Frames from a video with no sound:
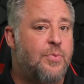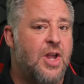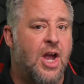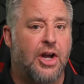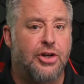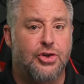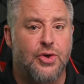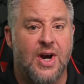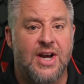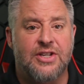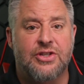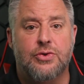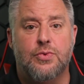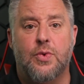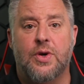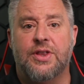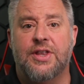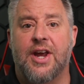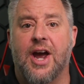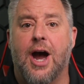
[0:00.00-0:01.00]
addressed
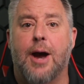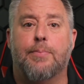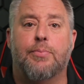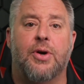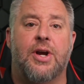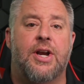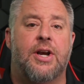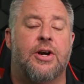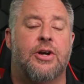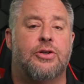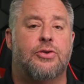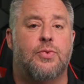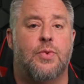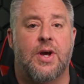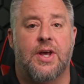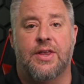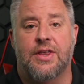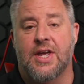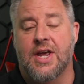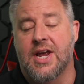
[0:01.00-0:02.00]
with the operators
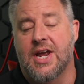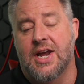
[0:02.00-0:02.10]
with